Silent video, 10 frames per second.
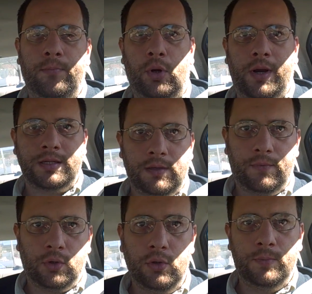
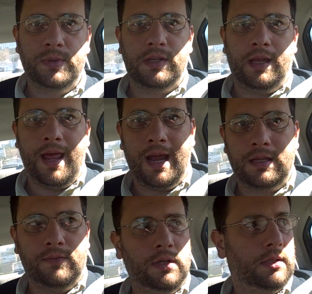progressive groups and
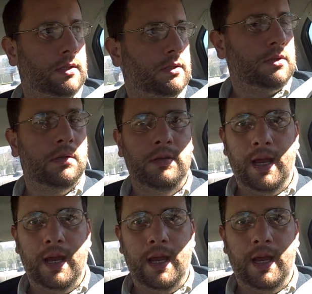activists,